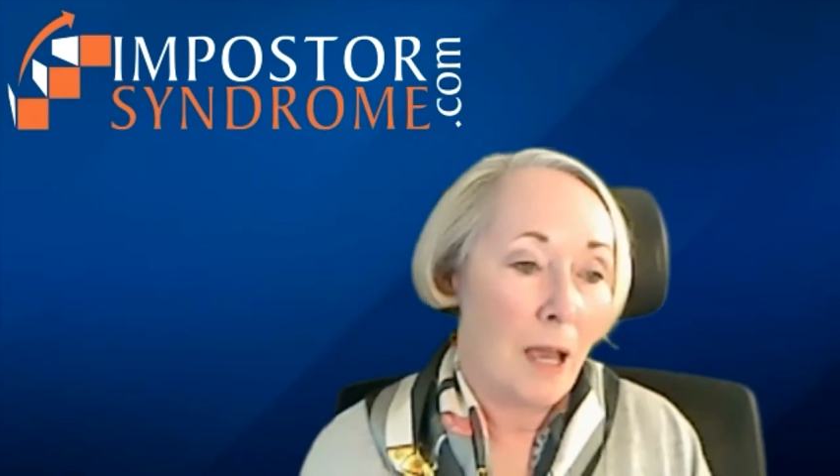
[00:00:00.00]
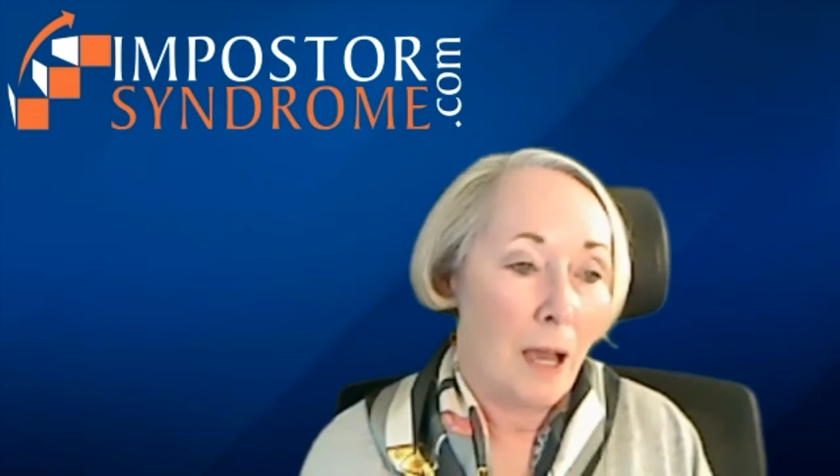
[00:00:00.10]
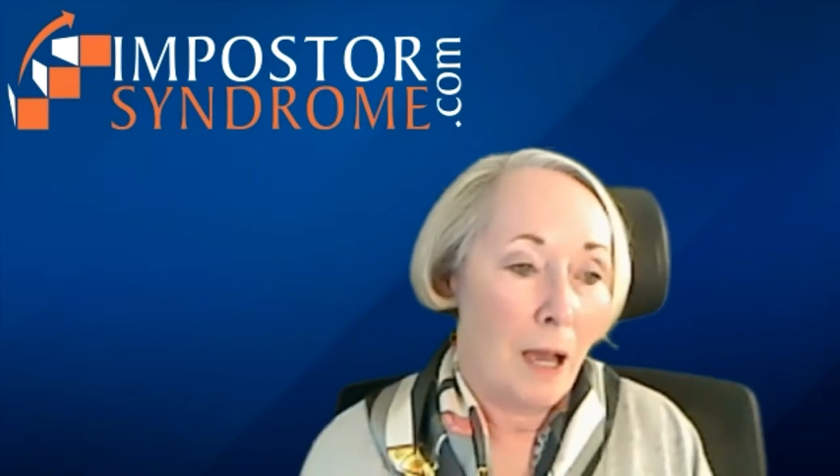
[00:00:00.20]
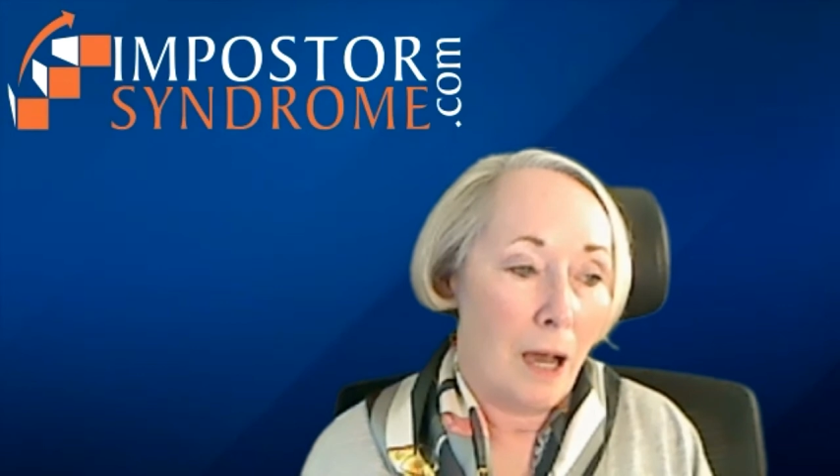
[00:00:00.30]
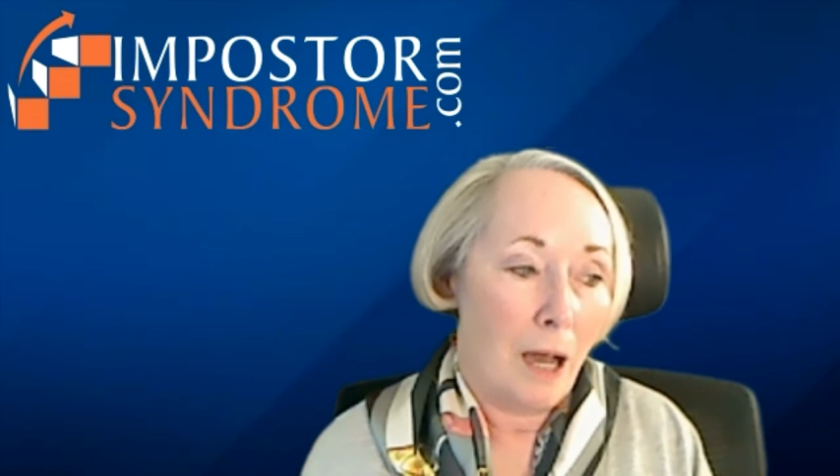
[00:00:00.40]

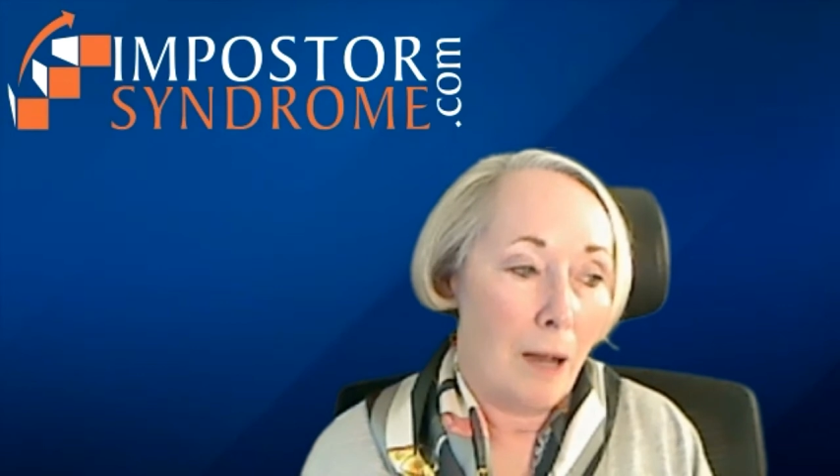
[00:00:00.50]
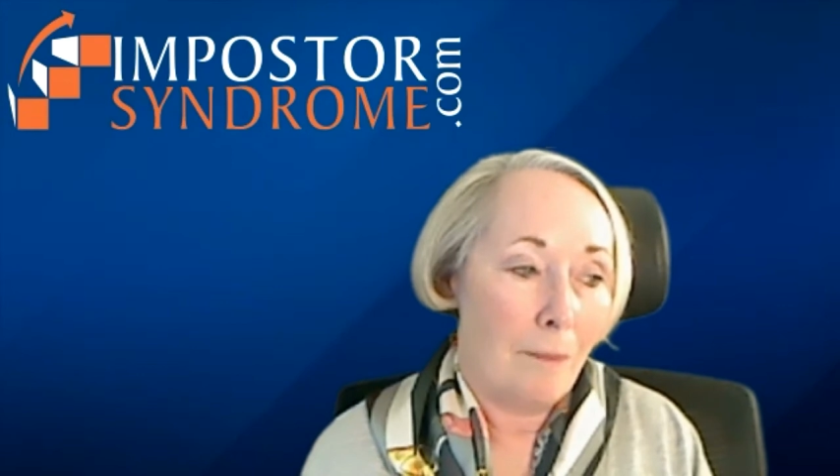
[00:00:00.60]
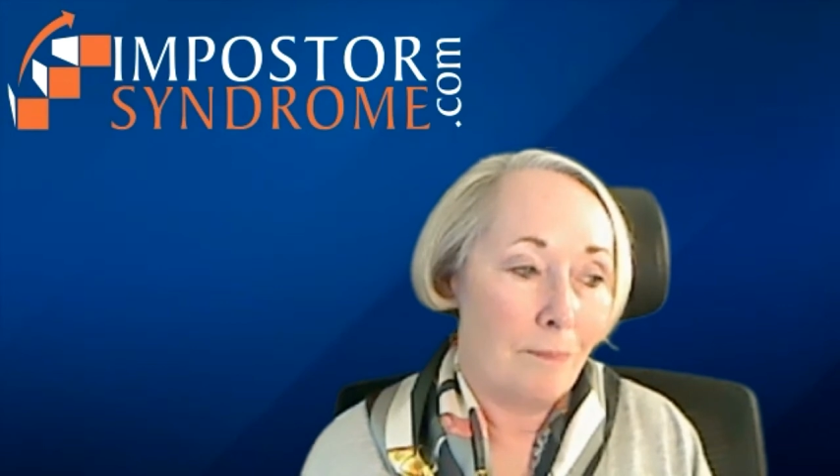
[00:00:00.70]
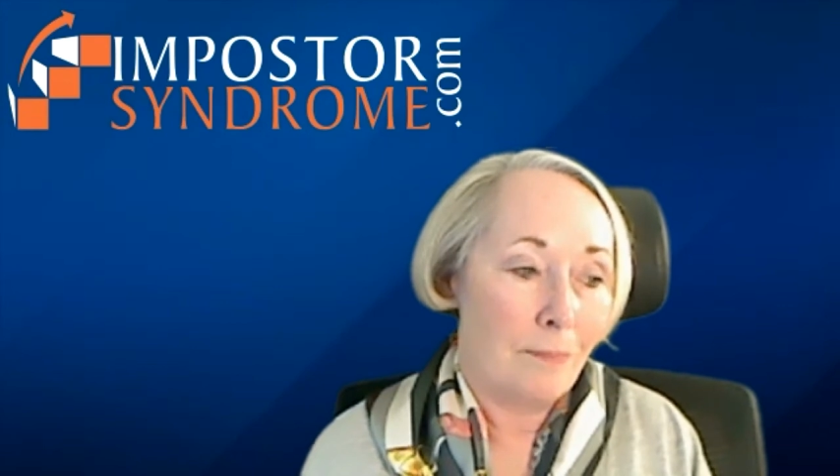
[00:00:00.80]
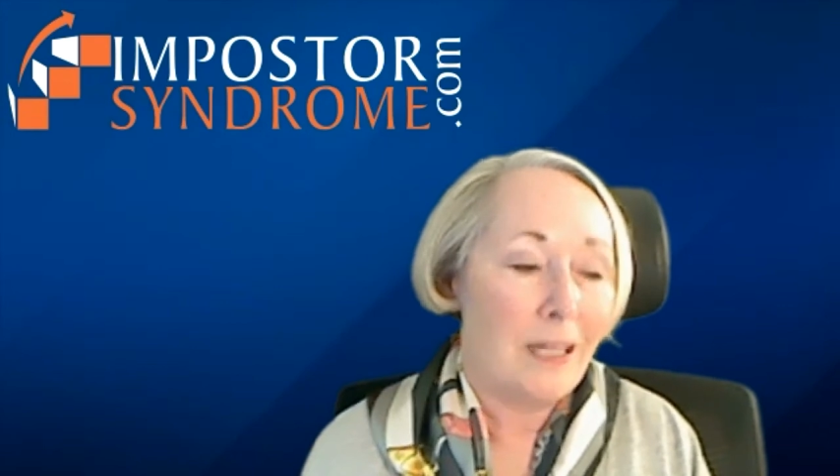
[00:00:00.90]

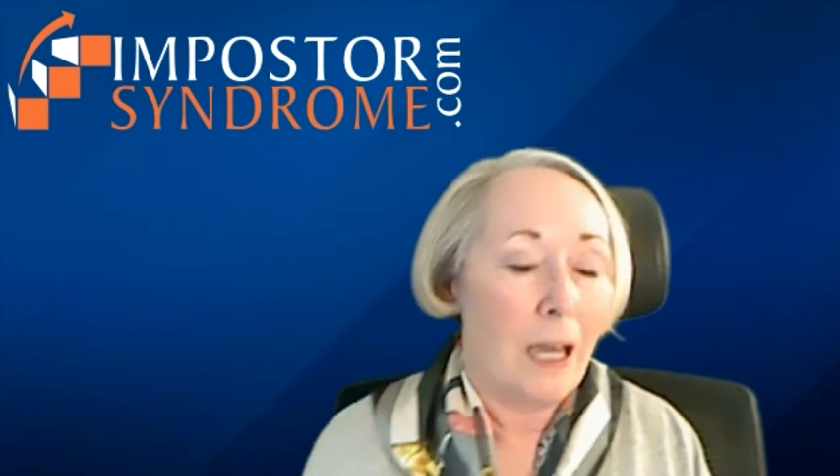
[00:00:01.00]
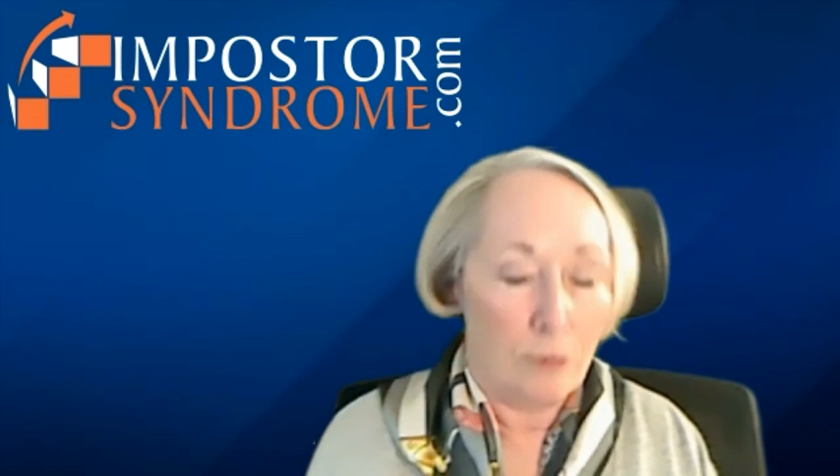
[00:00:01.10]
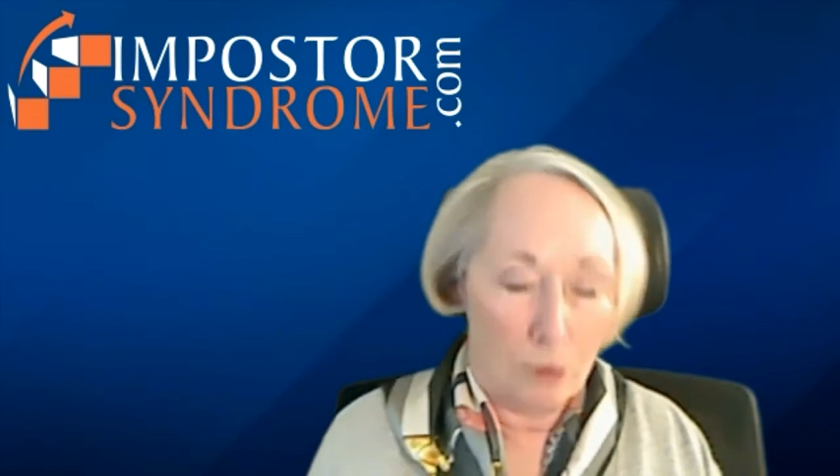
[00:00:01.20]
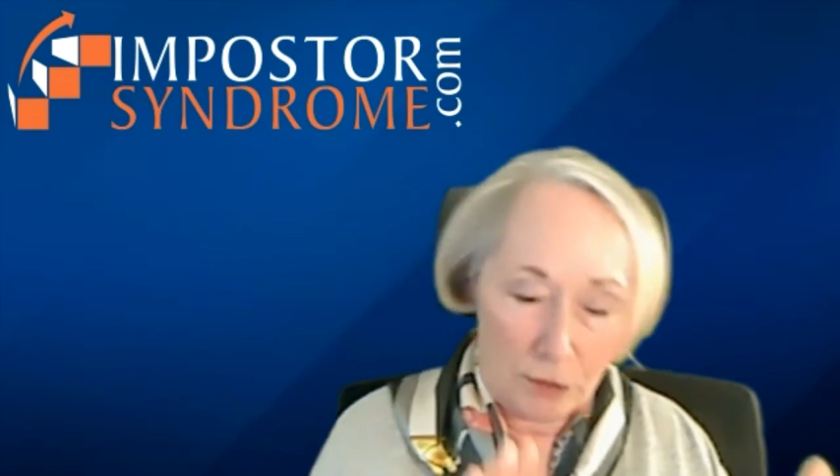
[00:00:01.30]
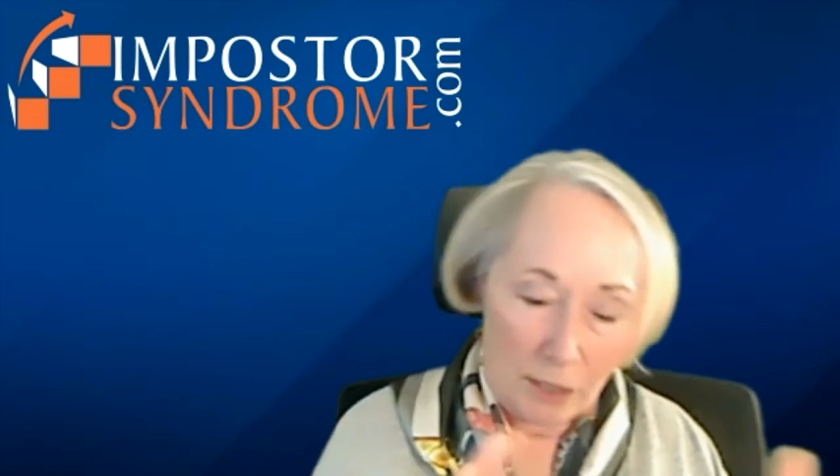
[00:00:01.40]

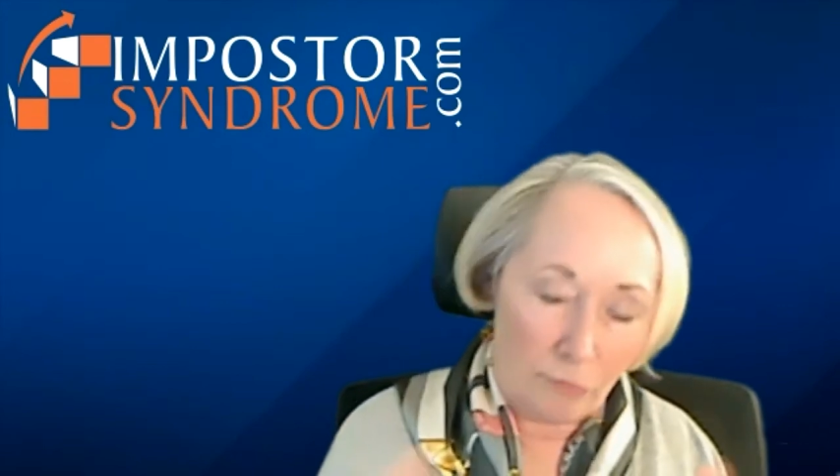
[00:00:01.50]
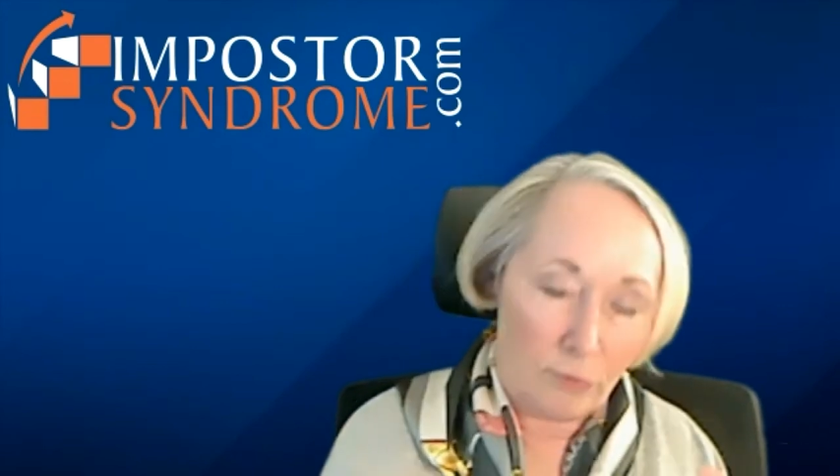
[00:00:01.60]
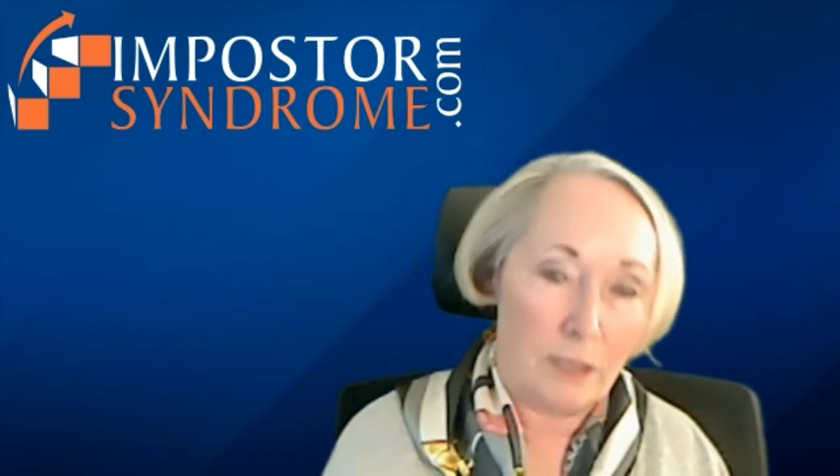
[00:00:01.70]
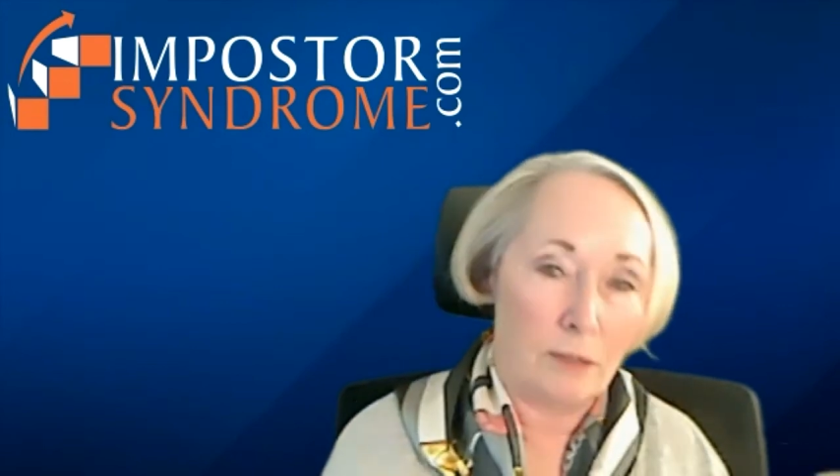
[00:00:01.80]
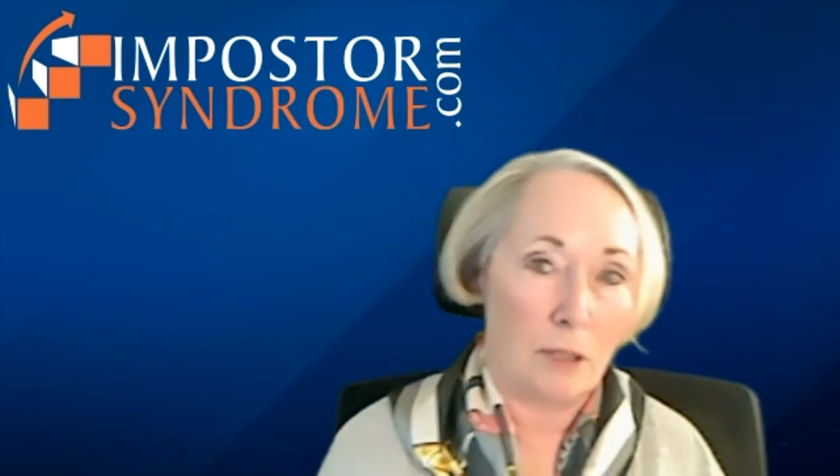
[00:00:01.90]
There's
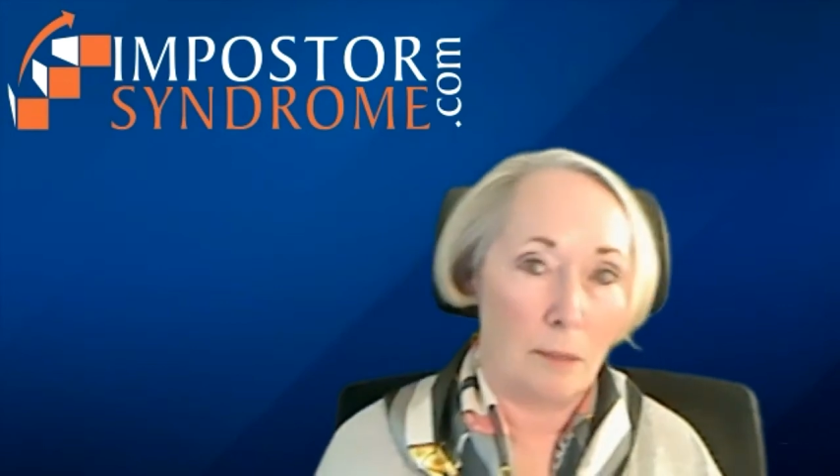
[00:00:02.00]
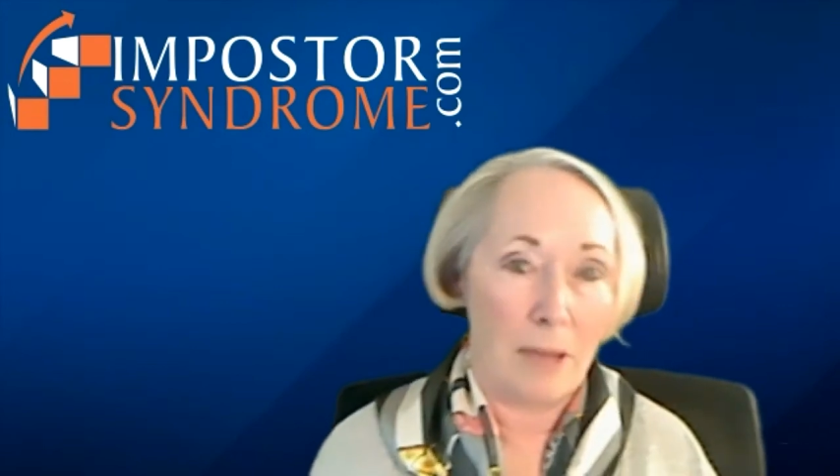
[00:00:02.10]
definitely some